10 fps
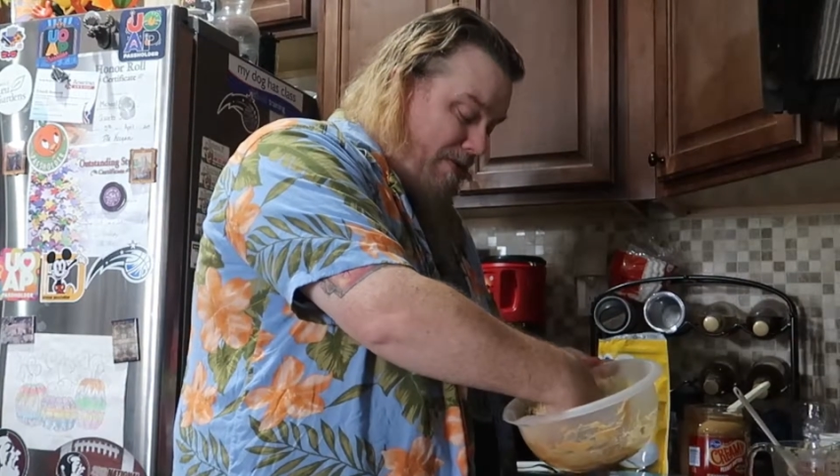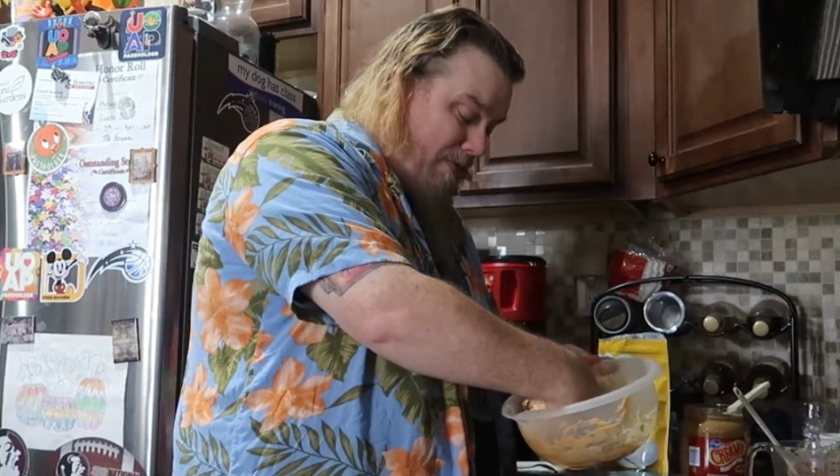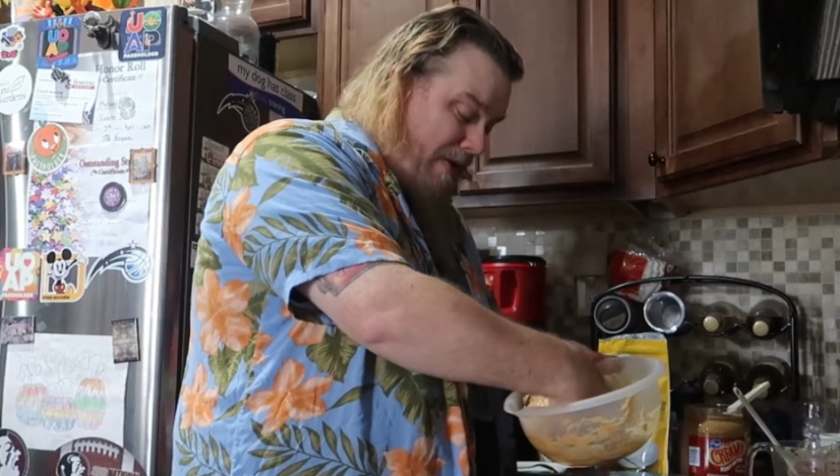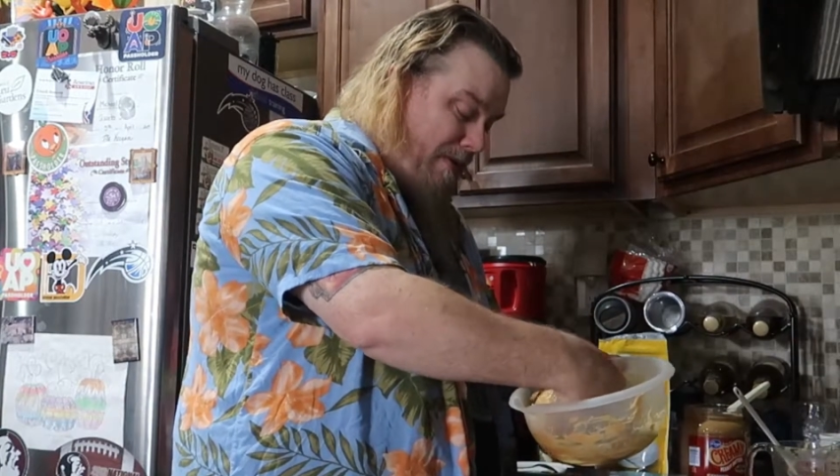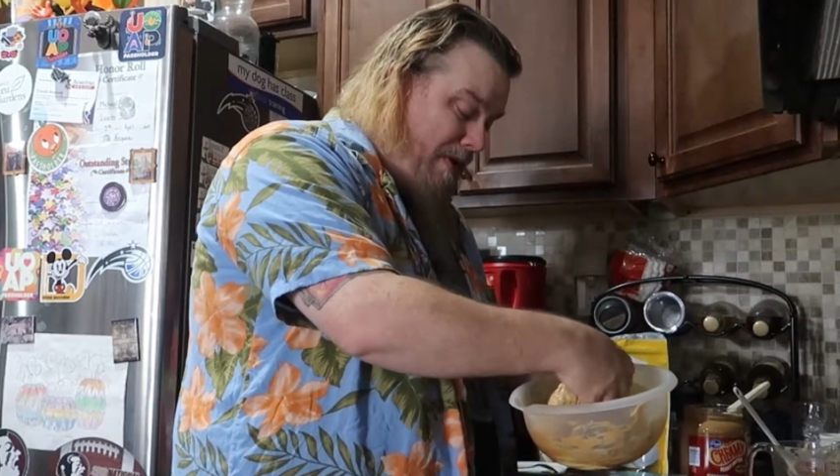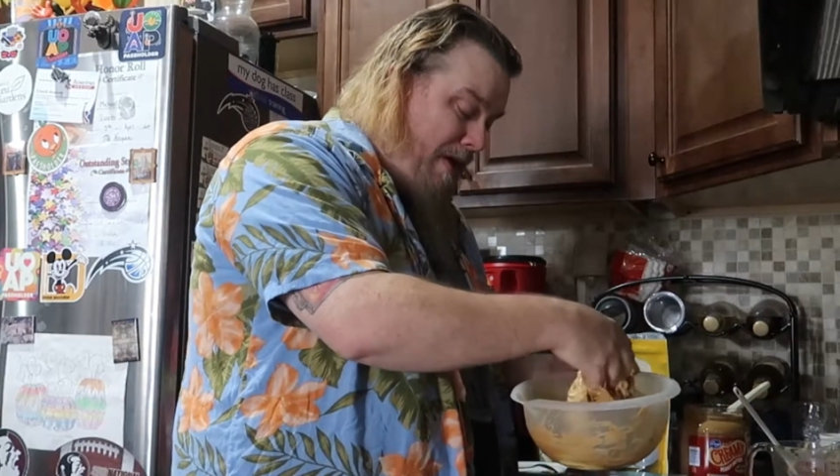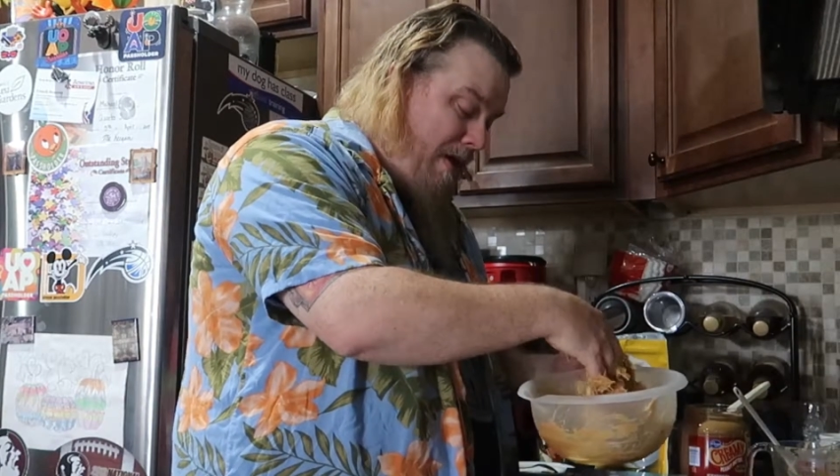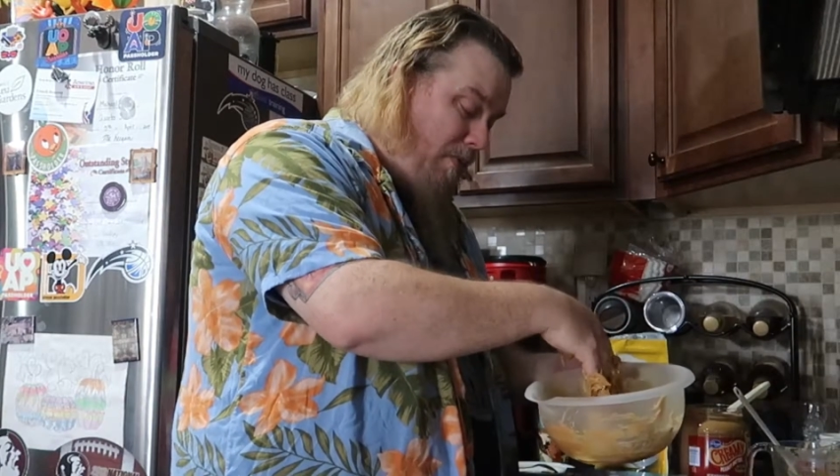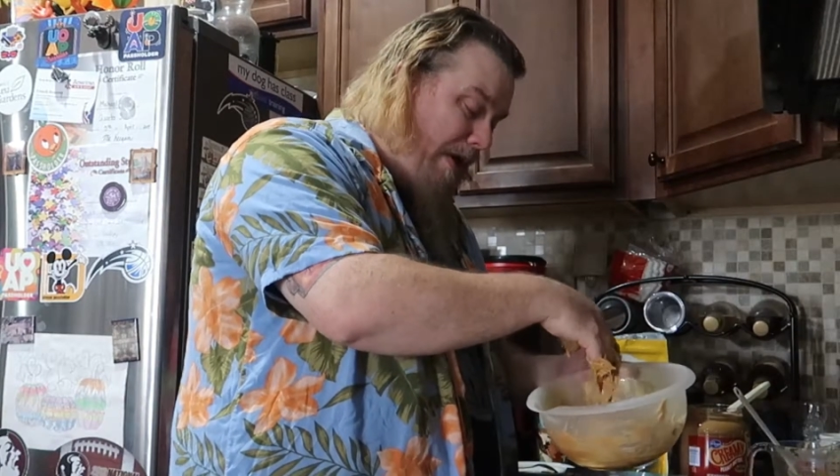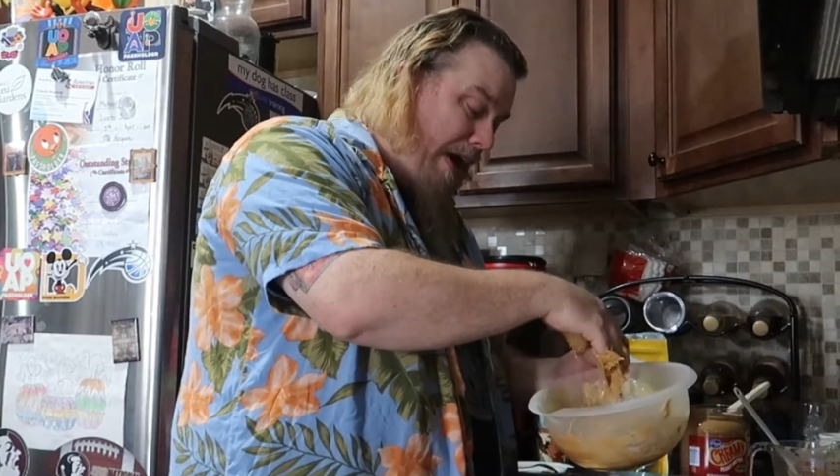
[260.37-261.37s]

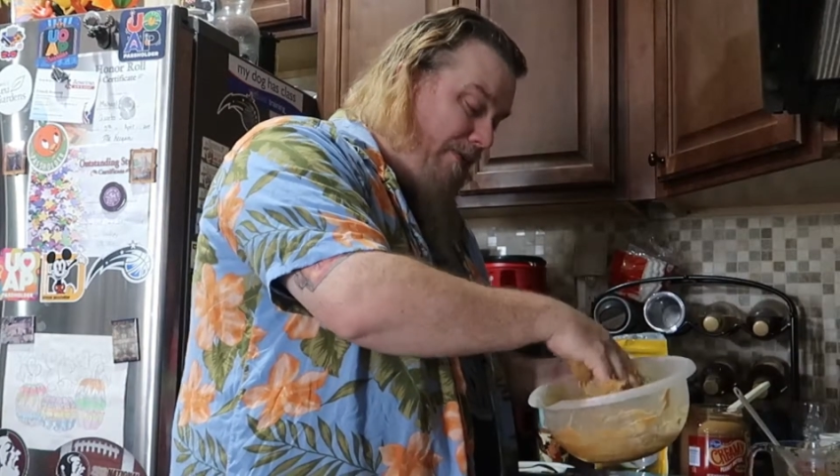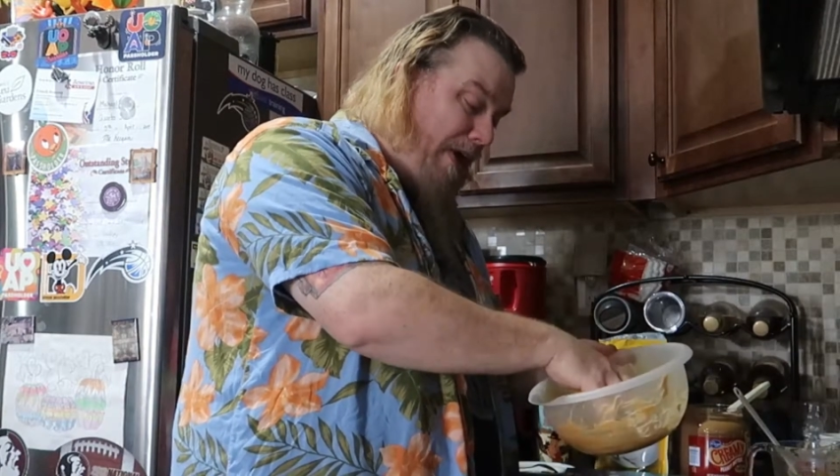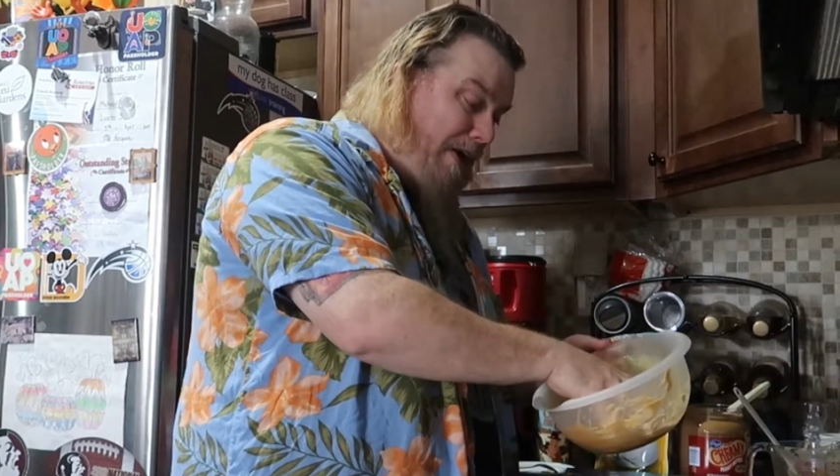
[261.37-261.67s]
Where have I